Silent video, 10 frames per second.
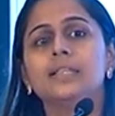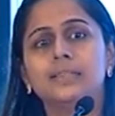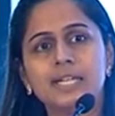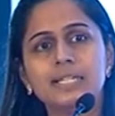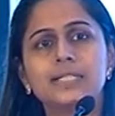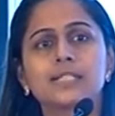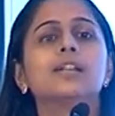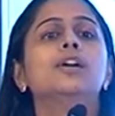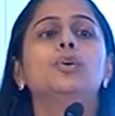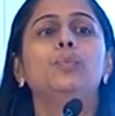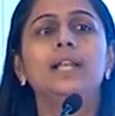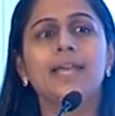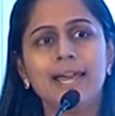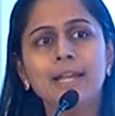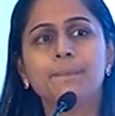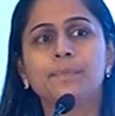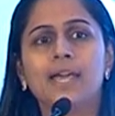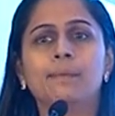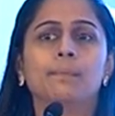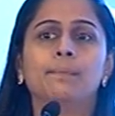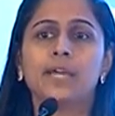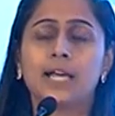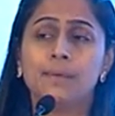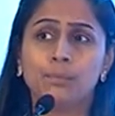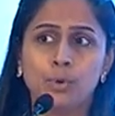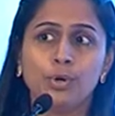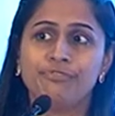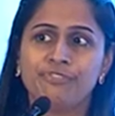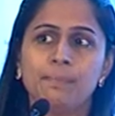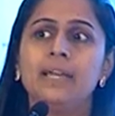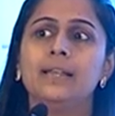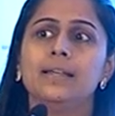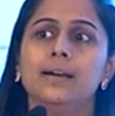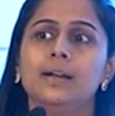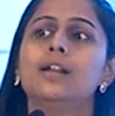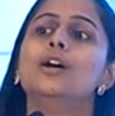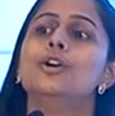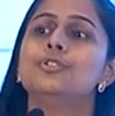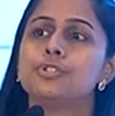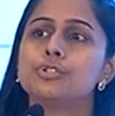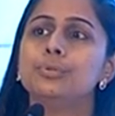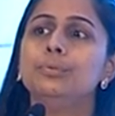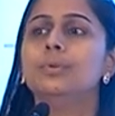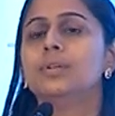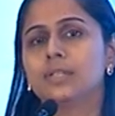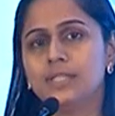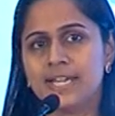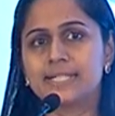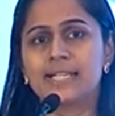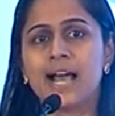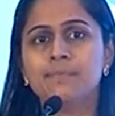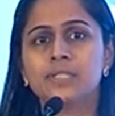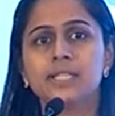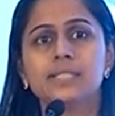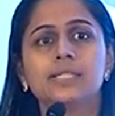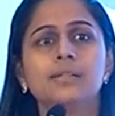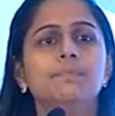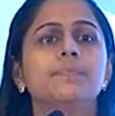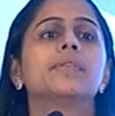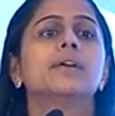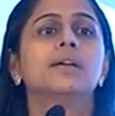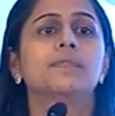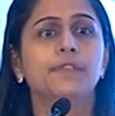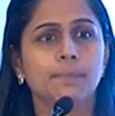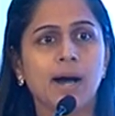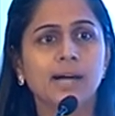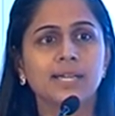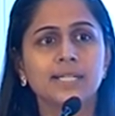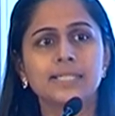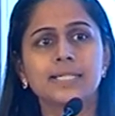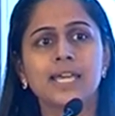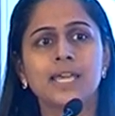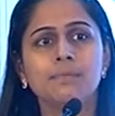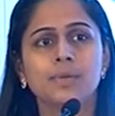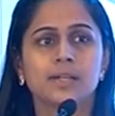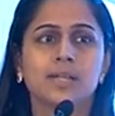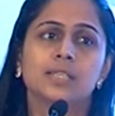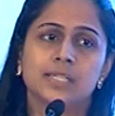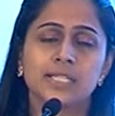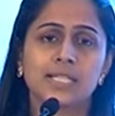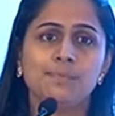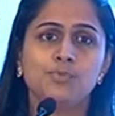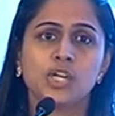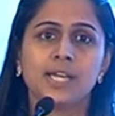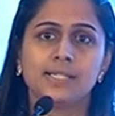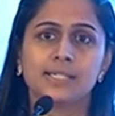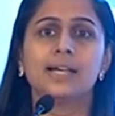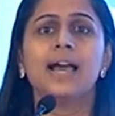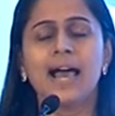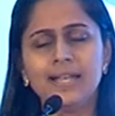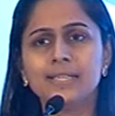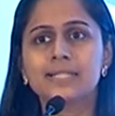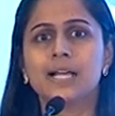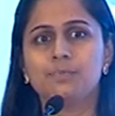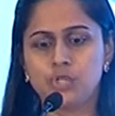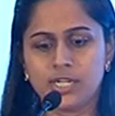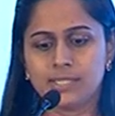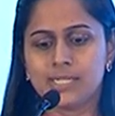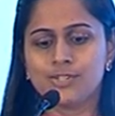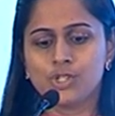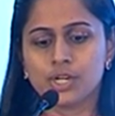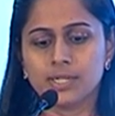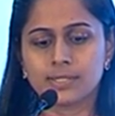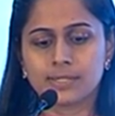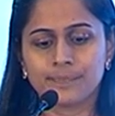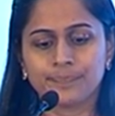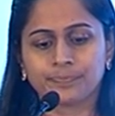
This will help them become more familiar to the exam system, the marking scheme, the subject and the subject teachers.